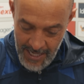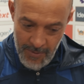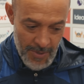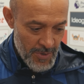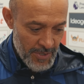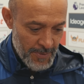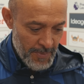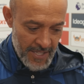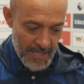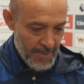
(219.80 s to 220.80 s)
Yeah, we were
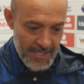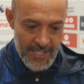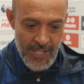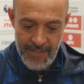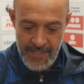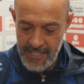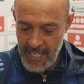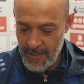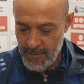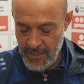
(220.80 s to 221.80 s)
speaking, but it's not the
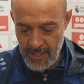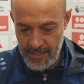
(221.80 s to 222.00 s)
same.